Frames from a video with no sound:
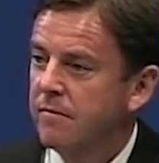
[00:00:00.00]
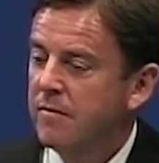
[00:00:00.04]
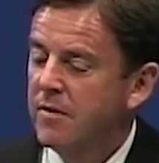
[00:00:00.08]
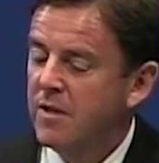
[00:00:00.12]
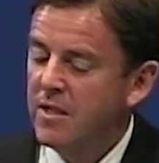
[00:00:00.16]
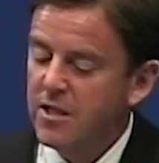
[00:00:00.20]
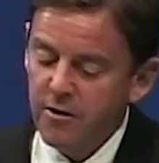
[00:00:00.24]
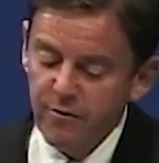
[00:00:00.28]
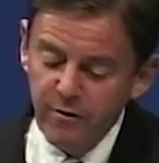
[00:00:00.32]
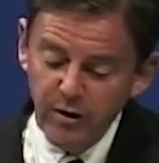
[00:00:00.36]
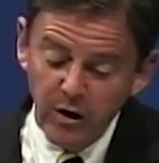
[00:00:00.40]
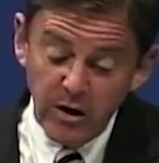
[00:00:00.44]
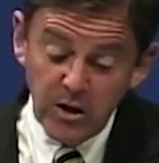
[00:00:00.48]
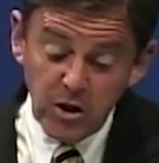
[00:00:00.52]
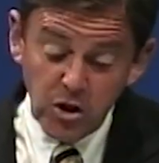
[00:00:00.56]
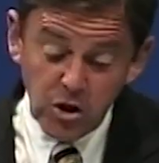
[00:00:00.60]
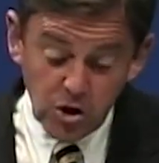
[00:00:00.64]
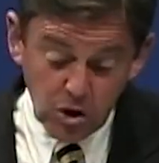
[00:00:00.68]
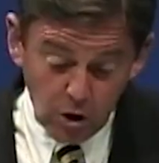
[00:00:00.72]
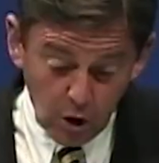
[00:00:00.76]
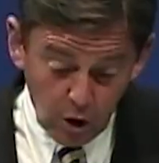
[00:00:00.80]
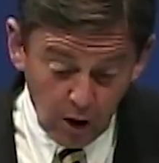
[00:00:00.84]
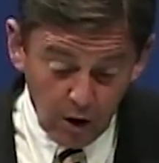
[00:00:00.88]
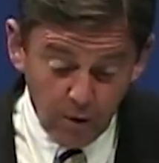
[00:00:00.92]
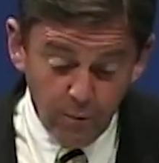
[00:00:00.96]
These are very
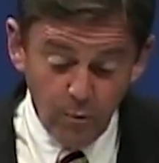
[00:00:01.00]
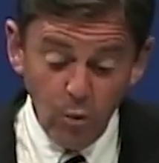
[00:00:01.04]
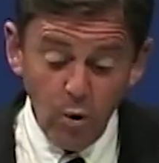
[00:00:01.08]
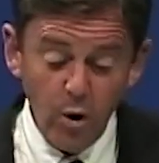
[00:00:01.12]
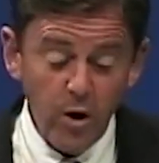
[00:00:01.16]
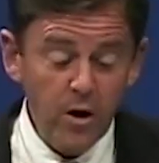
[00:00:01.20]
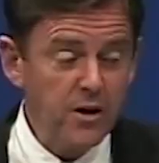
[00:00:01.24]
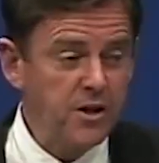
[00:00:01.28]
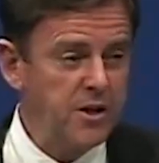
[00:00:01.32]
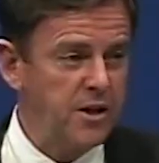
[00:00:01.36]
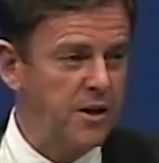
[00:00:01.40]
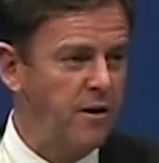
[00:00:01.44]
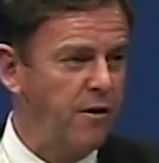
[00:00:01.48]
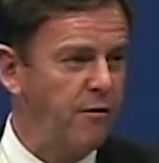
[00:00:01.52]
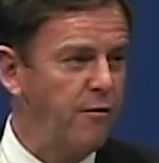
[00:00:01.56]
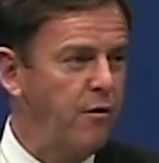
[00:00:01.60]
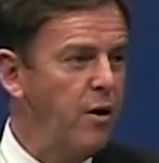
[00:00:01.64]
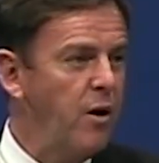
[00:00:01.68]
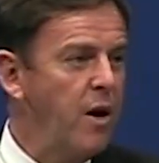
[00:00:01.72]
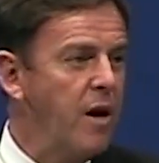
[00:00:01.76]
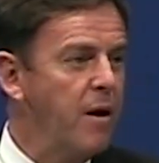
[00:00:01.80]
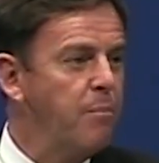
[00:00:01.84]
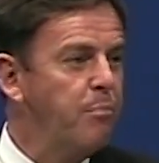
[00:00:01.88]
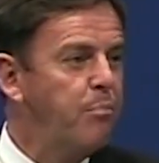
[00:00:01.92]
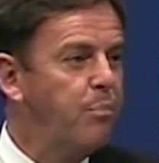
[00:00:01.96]
solemn words, and they're
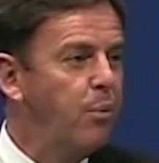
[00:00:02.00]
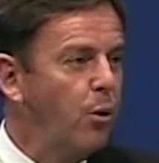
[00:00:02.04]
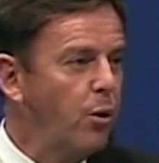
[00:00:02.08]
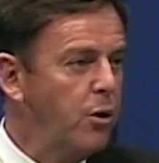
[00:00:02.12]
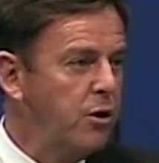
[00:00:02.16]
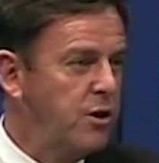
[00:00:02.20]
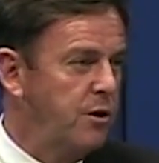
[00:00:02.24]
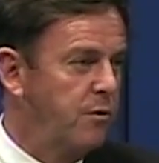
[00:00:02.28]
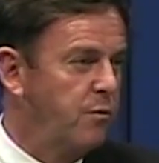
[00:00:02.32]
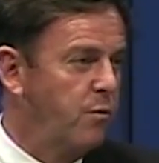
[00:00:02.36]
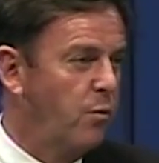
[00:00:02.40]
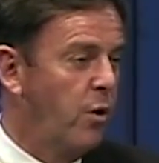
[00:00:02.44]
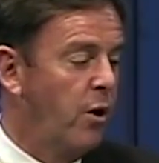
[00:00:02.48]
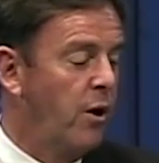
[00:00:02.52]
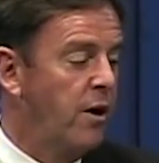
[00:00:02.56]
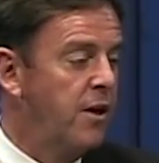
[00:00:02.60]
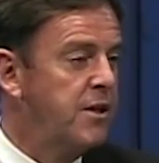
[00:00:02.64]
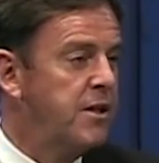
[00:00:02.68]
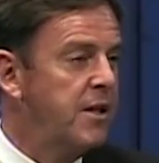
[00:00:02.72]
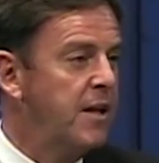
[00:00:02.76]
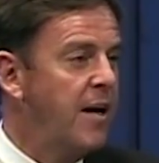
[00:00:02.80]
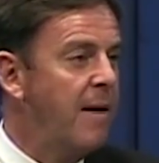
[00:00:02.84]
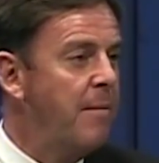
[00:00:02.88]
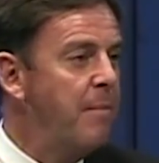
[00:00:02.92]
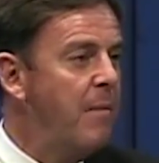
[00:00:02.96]
very important
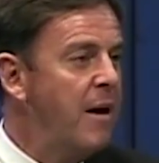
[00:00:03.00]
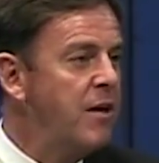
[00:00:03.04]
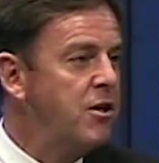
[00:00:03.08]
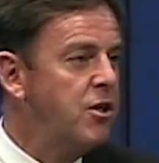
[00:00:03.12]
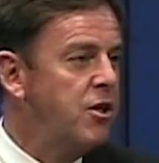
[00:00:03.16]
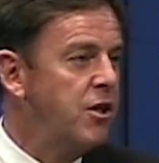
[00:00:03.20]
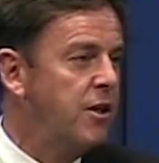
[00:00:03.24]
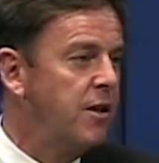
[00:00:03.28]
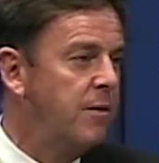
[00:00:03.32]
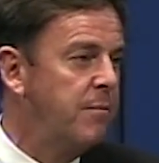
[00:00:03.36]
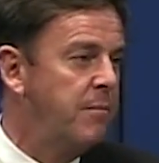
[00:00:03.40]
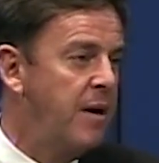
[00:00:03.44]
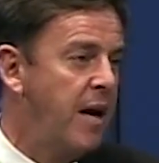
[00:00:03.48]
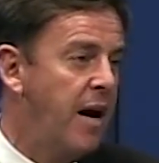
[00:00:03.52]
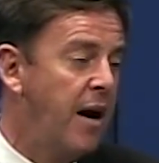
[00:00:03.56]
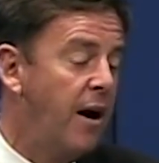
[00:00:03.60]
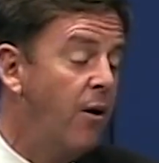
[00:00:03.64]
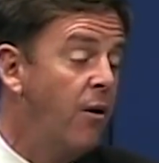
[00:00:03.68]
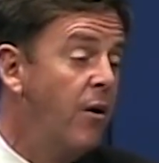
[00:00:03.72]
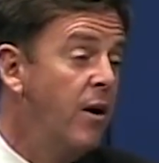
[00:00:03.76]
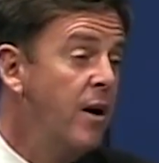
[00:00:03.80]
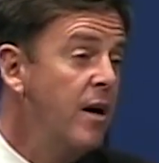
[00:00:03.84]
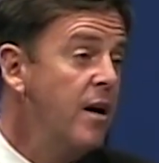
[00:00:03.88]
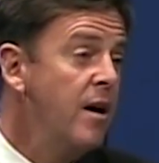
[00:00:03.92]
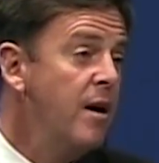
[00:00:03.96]
words, and I mention them
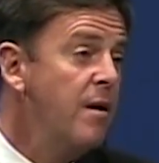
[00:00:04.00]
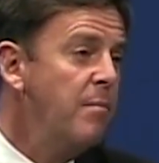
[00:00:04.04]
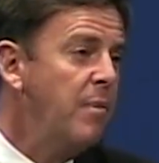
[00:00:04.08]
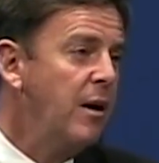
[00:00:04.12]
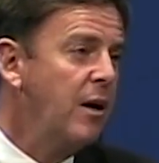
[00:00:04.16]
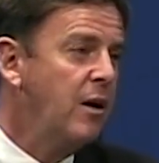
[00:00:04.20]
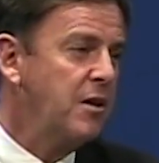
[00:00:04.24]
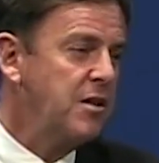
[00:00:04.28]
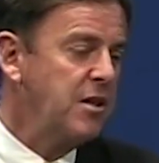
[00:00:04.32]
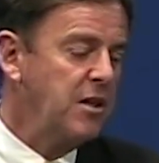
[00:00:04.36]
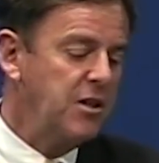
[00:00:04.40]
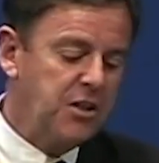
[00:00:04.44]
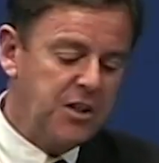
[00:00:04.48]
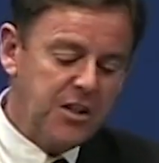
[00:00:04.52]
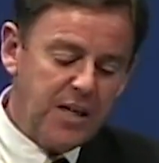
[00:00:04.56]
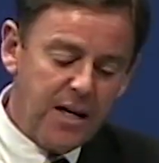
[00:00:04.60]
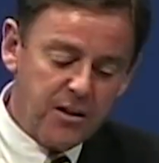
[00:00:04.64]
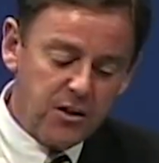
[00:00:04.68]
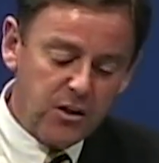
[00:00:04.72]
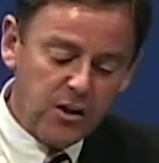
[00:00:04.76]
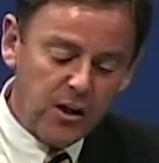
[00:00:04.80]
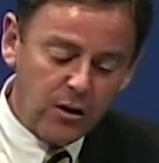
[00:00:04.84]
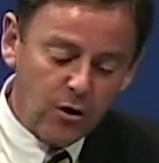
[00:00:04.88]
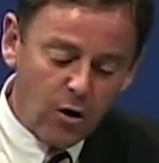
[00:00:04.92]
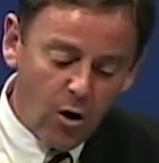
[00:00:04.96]
now because it
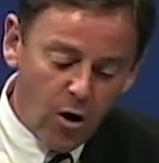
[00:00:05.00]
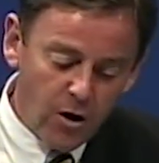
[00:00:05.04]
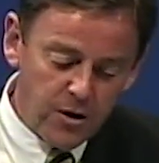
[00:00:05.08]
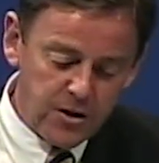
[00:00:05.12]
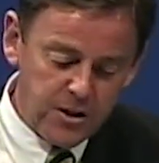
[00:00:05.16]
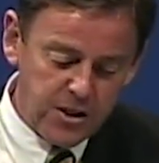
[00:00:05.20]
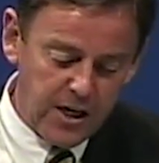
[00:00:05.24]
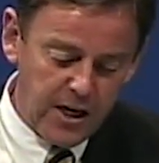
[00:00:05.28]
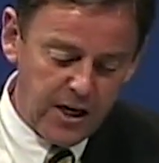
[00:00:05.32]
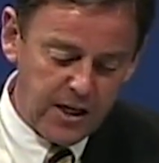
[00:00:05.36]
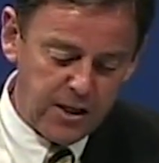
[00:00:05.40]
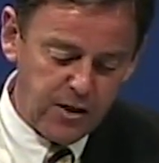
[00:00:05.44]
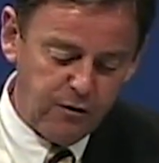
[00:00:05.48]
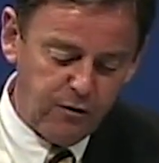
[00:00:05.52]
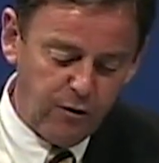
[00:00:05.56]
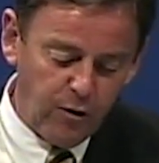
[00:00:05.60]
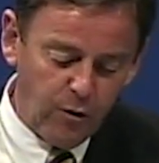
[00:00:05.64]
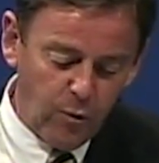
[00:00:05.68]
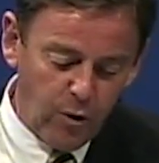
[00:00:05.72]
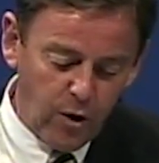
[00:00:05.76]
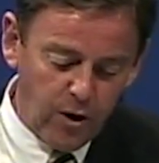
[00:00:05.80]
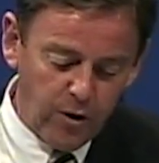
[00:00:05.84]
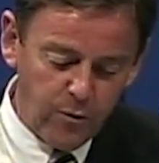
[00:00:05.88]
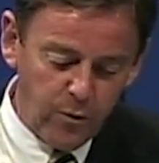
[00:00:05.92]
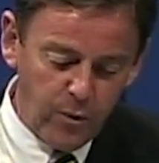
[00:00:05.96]
sets the context for
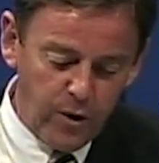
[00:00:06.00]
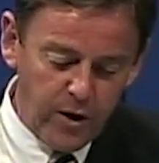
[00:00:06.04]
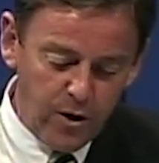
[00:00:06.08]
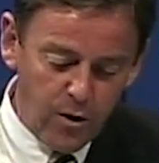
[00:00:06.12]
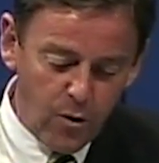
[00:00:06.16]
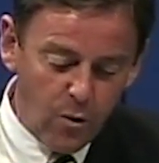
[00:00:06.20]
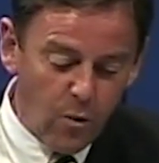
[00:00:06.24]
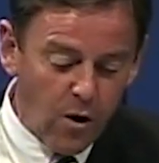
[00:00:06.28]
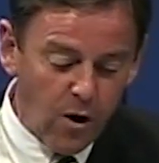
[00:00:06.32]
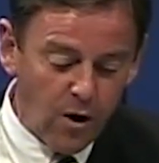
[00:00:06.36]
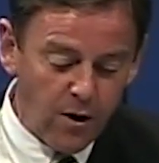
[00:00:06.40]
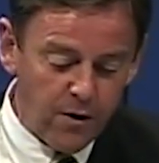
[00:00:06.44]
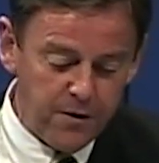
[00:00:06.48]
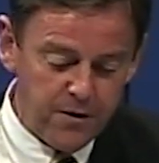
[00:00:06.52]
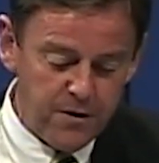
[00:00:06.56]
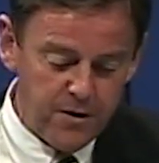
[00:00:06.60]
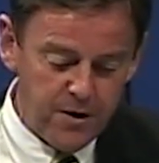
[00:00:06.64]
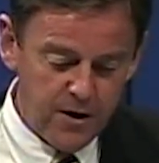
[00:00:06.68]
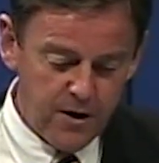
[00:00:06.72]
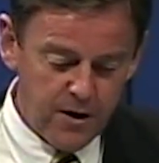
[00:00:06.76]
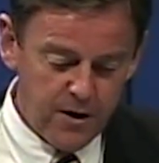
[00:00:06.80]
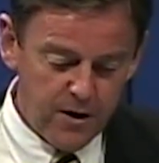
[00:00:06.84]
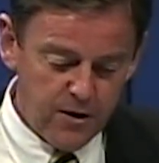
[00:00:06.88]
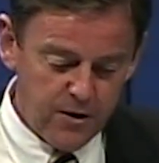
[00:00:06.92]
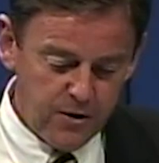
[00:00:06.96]
what we go on
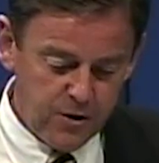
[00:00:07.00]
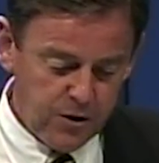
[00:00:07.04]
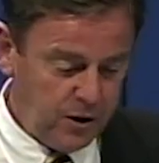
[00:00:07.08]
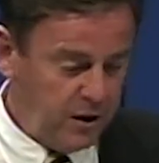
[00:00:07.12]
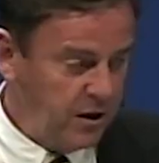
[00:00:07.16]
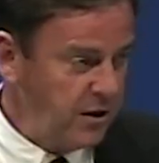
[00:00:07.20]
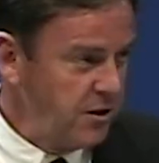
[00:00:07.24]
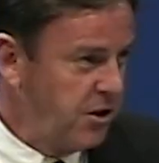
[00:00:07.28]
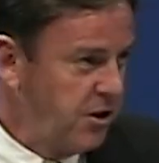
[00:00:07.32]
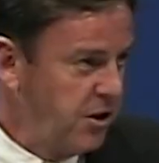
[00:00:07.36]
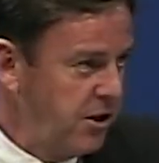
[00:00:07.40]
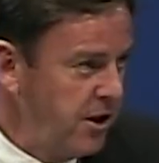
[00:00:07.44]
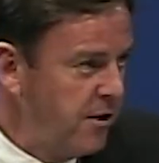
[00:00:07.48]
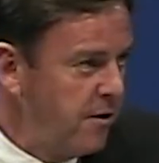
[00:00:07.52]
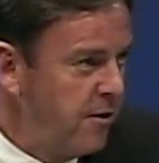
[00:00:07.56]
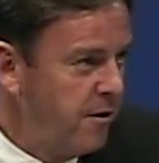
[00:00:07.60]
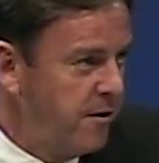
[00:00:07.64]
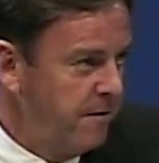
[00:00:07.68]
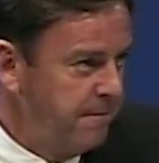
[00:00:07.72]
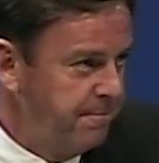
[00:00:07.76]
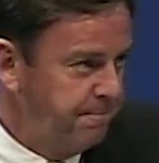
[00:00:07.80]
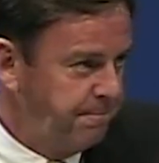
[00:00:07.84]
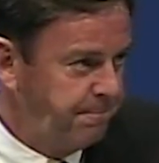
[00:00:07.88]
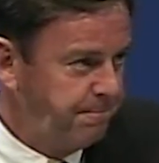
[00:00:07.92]
to consider.